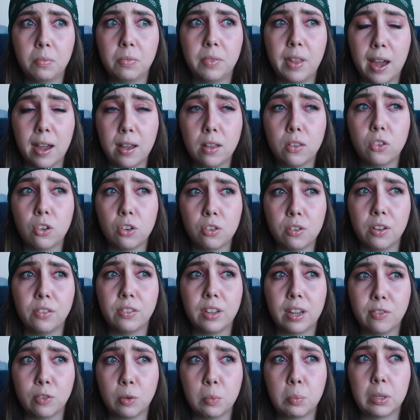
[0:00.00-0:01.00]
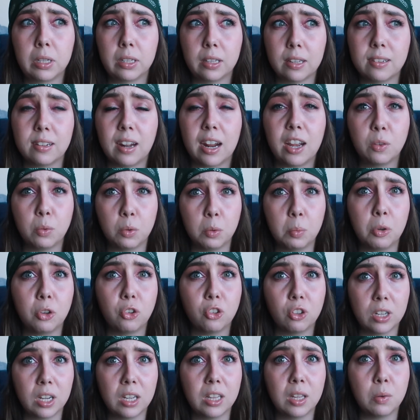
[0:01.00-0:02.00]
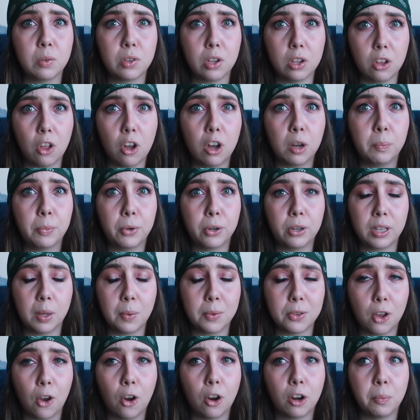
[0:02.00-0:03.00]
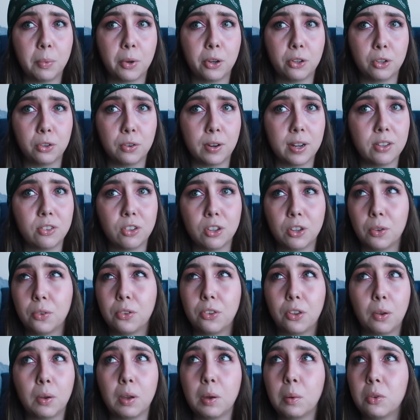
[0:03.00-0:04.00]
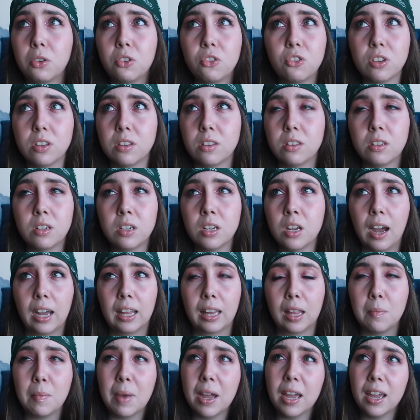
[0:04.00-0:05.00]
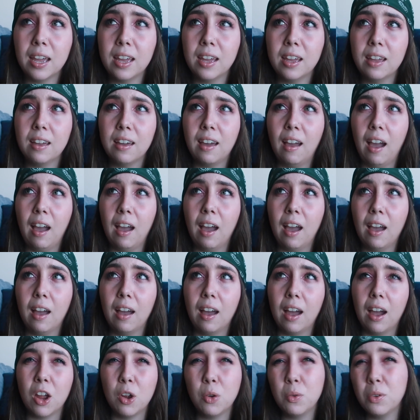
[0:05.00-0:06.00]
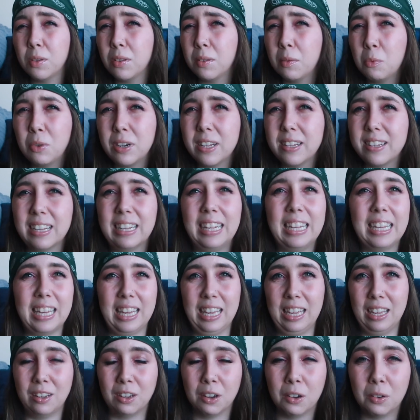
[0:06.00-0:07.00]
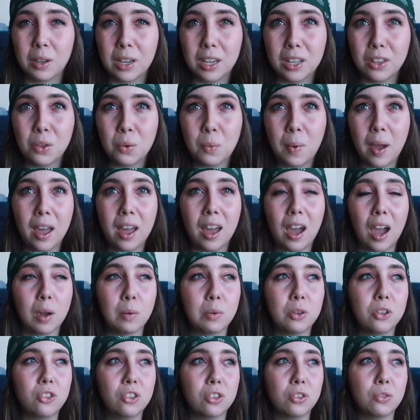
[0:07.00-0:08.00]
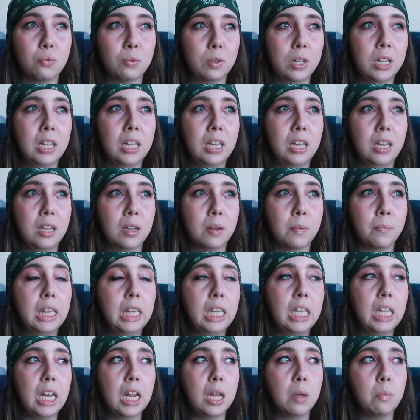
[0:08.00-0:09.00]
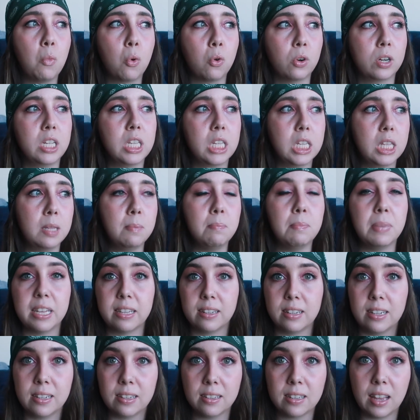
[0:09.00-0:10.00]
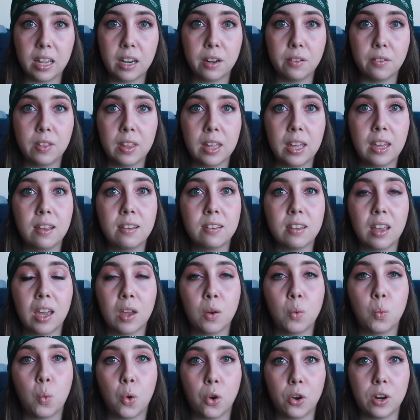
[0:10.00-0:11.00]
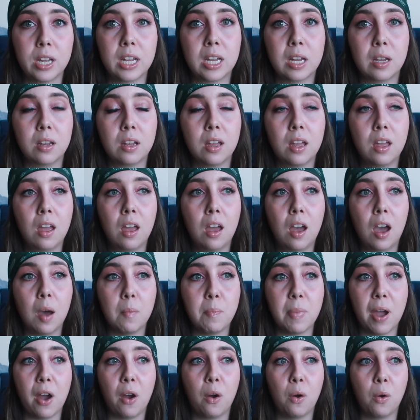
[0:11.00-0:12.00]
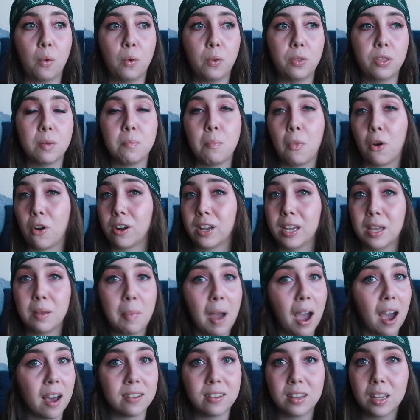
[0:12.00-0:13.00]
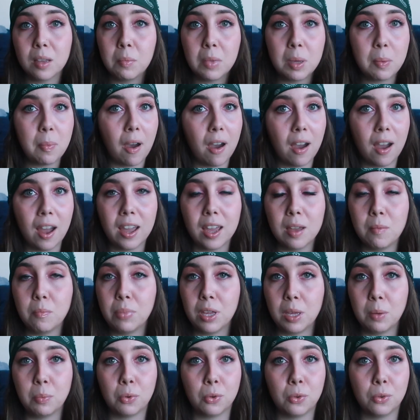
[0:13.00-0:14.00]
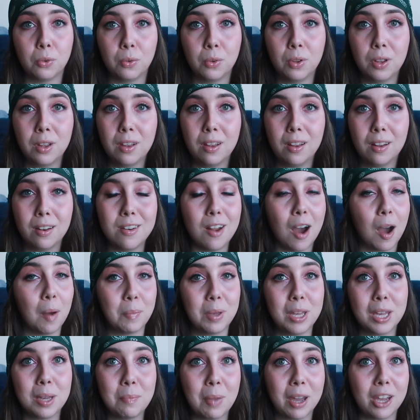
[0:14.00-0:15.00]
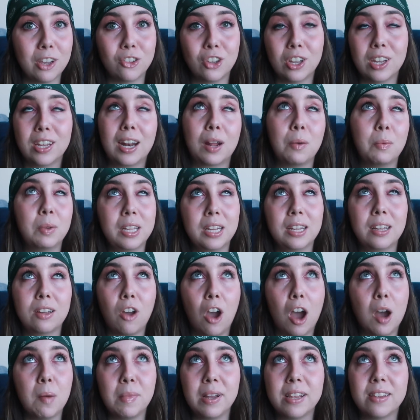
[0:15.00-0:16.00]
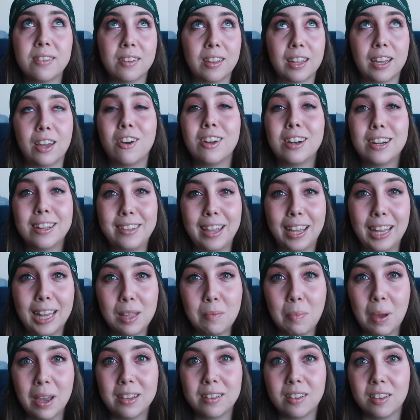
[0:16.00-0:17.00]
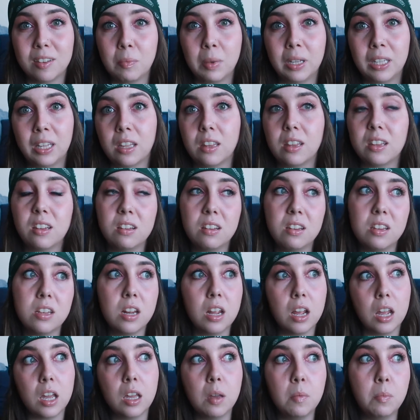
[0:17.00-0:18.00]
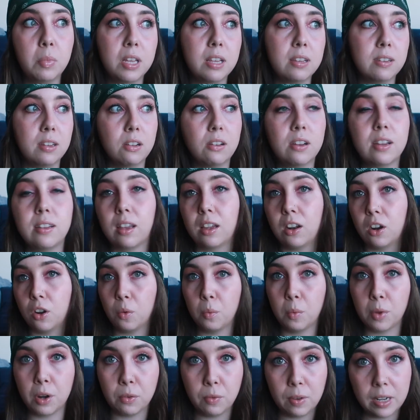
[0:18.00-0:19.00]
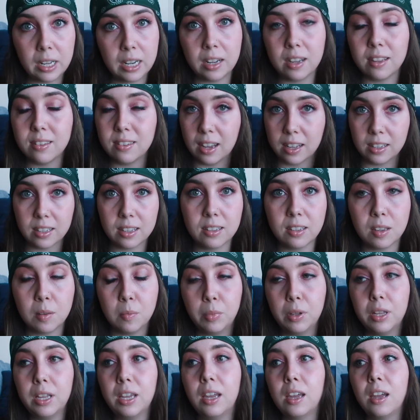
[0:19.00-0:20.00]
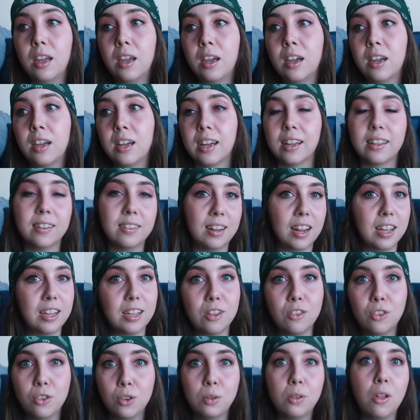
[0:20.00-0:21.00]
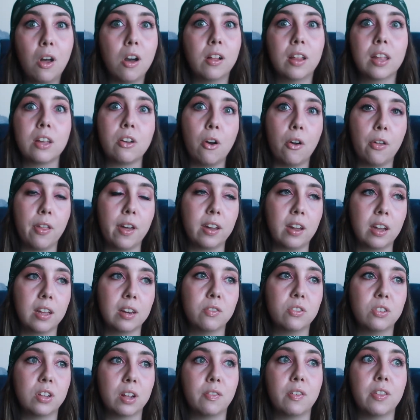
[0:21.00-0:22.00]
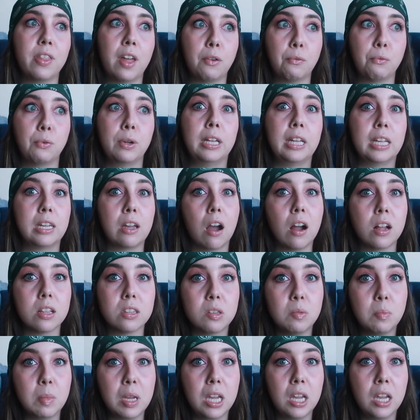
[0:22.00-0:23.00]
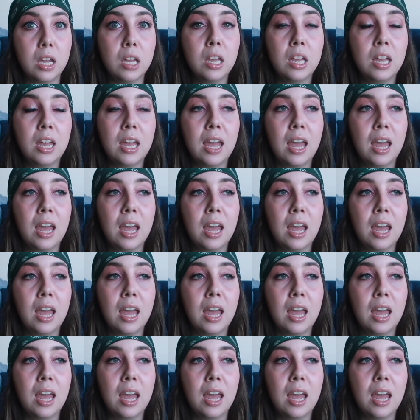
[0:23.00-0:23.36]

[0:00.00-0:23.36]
that turnaround time for Bloodless Ties was pushing it. That was a long book. That was a hard book to write too. So it was just, I almost want to say like ego get in the way. I was just really leaning more into the business side of things and worrying about the market passing me by and people not being patient. And I would get comments like on a daily basis being like, this is an incomplete series. I don't want to read it until it's complete. It's taking too long, like all that kind of stuff. And that really got to me.